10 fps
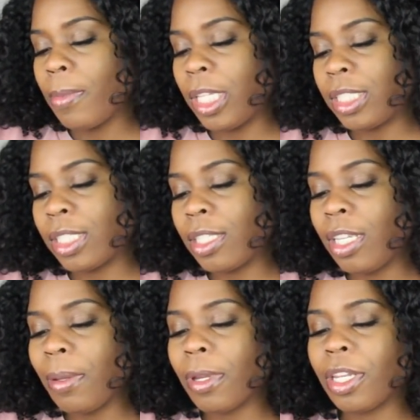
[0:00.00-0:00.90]
This is a
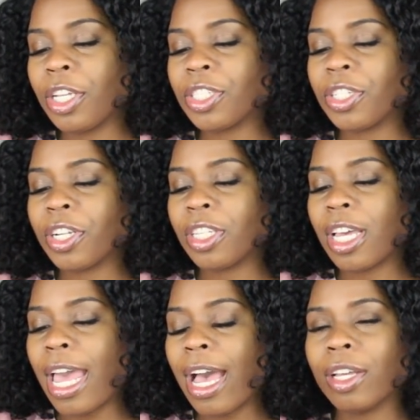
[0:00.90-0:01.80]
deep conditioner,
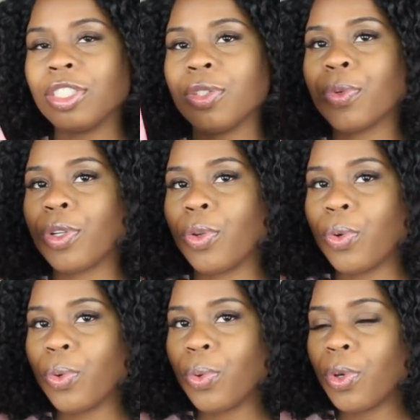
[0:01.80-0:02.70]
the Algae
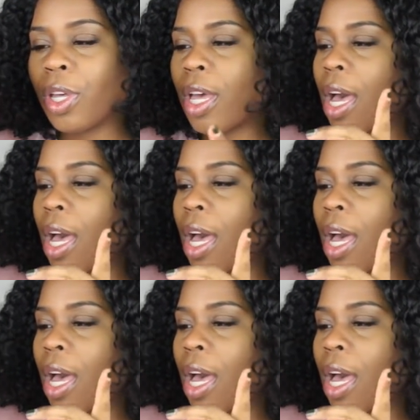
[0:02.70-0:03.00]
Renew.